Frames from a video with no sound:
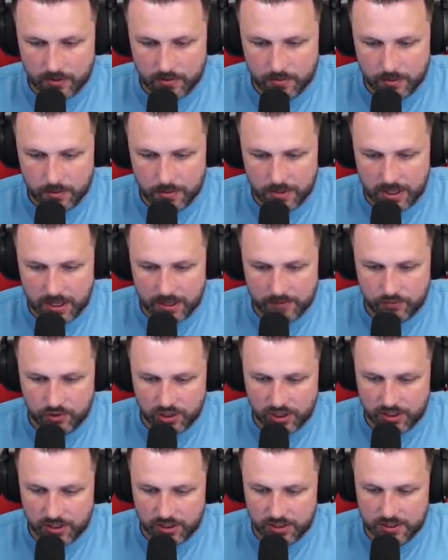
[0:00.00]
My life
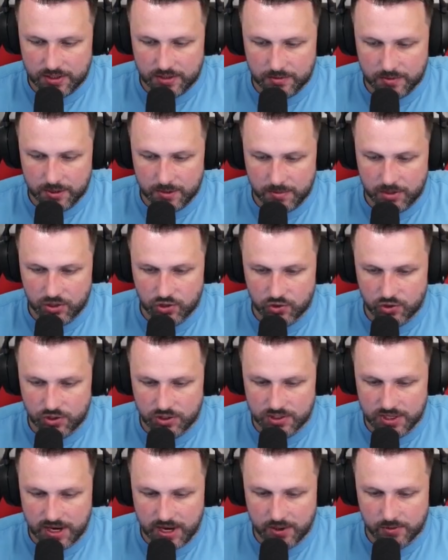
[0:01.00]
jacket. Get my turret
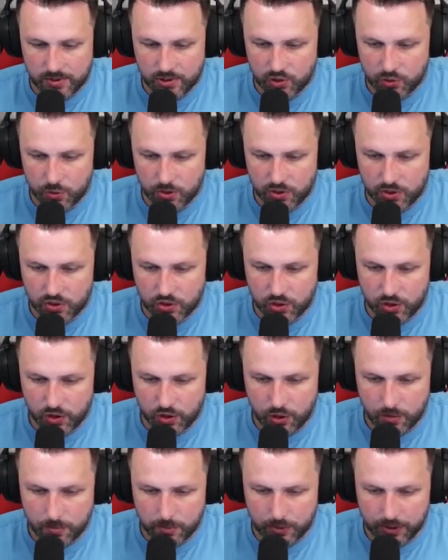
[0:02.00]
down. I just want to sort of
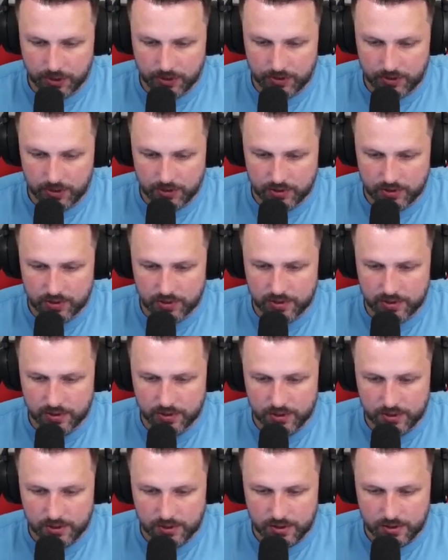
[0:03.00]
complete this
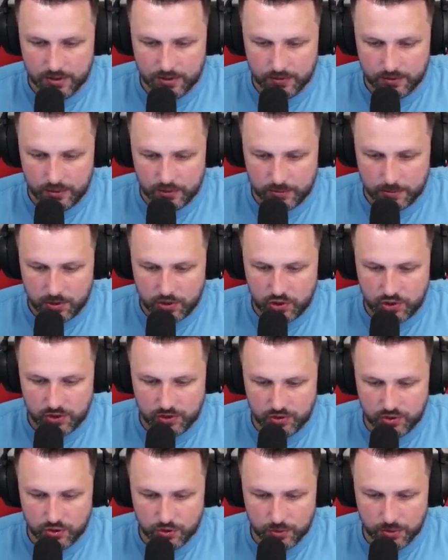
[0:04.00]
mission
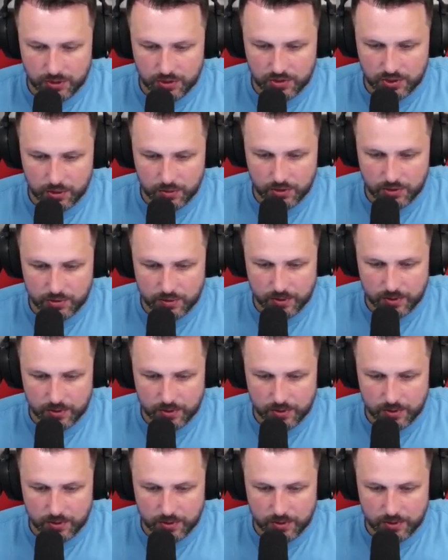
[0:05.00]
so we can see what it's about.